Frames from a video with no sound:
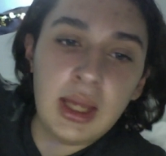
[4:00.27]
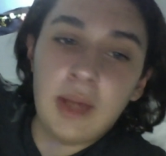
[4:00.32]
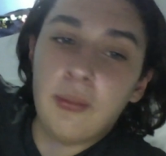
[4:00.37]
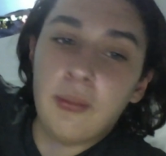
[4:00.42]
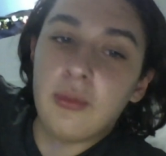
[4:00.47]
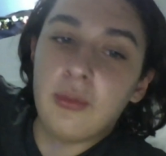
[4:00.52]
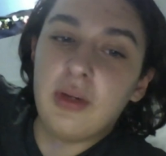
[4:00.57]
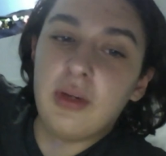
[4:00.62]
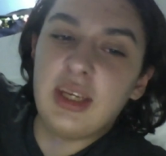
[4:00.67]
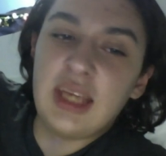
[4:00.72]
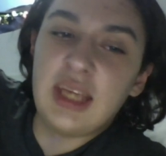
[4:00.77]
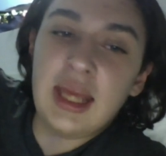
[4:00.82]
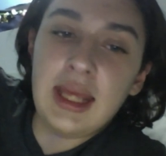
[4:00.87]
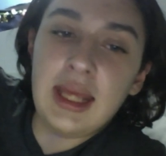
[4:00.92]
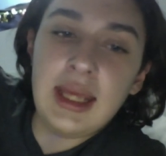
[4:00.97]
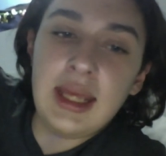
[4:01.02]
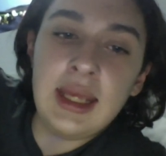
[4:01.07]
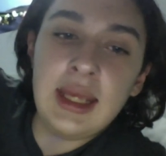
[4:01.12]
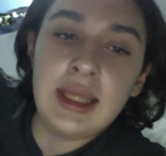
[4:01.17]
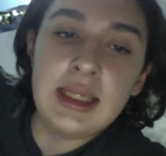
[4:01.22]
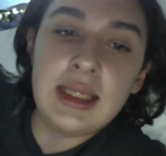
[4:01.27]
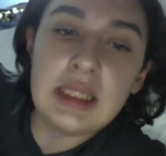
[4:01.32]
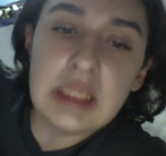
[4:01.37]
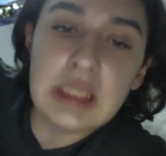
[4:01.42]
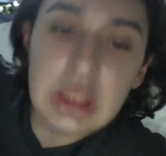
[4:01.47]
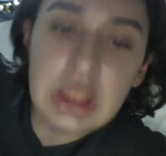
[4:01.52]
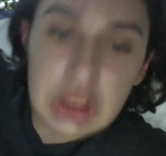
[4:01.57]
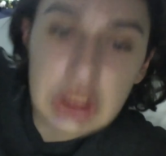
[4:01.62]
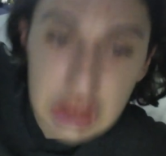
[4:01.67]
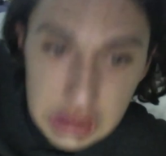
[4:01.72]
will get
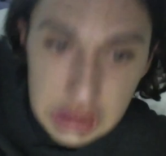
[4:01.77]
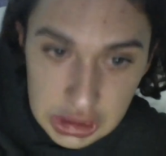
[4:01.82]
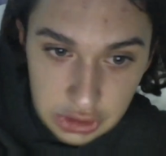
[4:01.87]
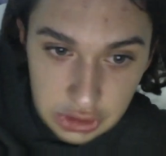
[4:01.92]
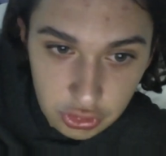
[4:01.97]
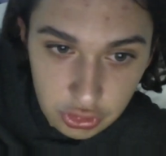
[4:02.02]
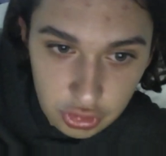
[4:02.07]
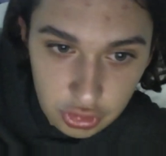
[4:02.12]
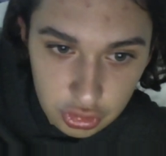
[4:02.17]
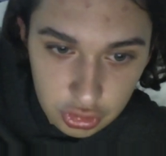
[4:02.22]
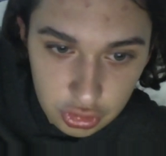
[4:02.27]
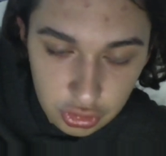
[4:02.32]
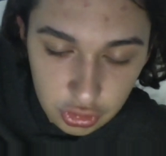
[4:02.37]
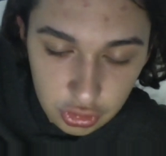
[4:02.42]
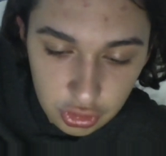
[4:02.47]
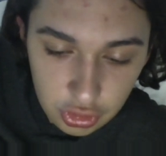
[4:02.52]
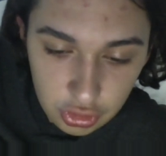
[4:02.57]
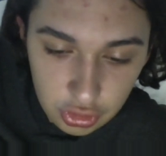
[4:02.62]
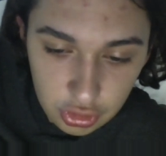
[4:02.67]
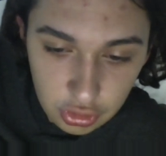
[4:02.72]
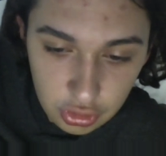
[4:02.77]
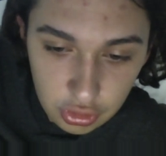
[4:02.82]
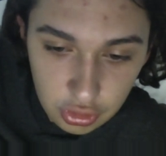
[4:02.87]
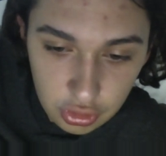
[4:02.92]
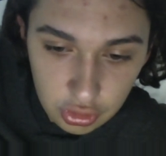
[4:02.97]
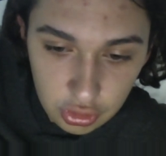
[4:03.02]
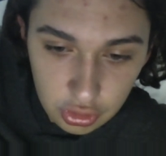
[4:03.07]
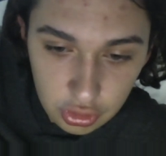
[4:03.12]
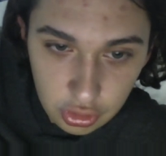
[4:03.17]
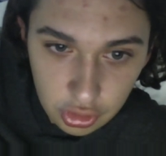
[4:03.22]
in Geesh.
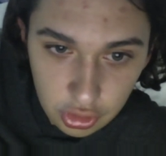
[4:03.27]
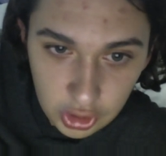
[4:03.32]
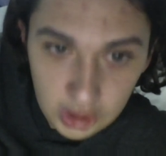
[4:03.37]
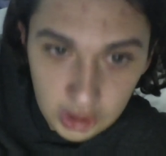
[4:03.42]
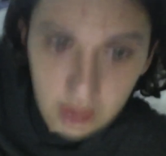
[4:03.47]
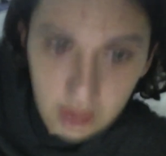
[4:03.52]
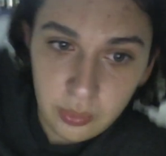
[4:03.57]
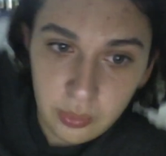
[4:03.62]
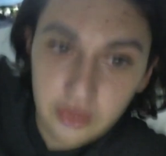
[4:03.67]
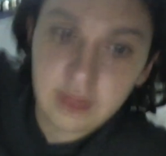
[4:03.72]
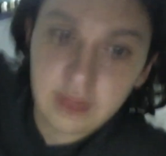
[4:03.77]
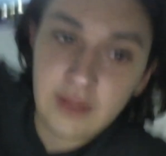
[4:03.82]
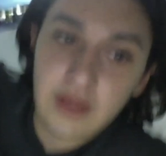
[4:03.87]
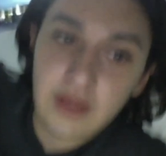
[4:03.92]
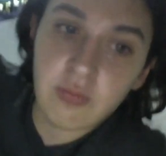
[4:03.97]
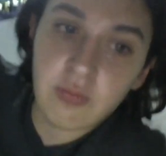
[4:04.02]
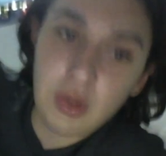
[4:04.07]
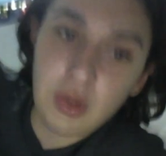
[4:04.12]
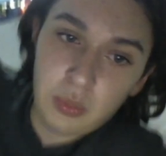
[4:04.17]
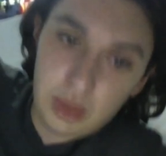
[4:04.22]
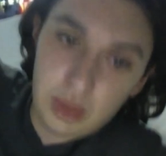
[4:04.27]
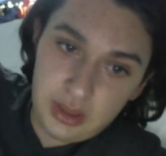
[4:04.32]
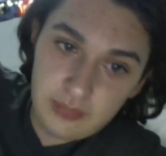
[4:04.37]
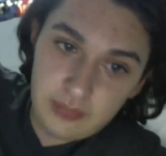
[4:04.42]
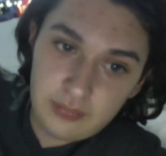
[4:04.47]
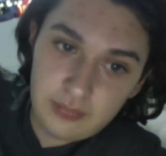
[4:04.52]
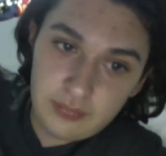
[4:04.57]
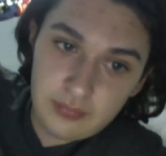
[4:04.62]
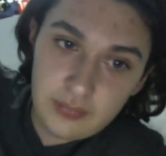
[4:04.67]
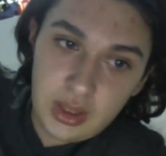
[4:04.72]
And I will hit that run mic.
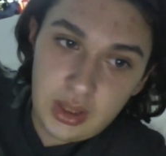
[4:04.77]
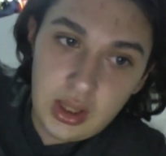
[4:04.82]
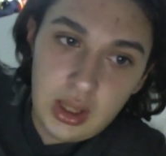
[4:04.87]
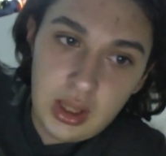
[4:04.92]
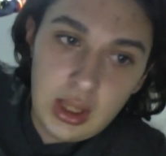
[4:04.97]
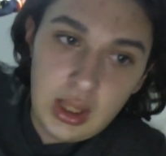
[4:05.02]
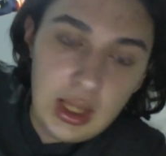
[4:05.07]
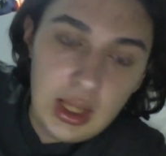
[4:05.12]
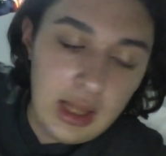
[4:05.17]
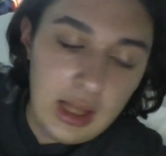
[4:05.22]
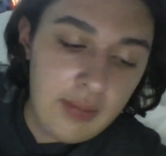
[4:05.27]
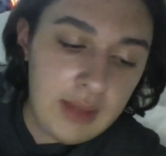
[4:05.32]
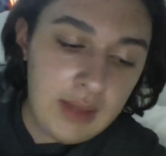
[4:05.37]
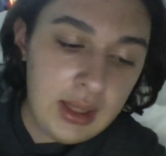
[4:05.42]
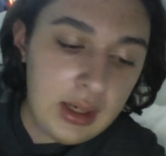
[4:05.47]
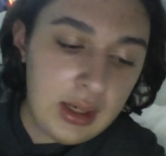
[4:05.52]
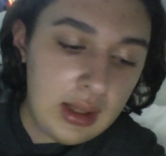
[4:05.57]
And then,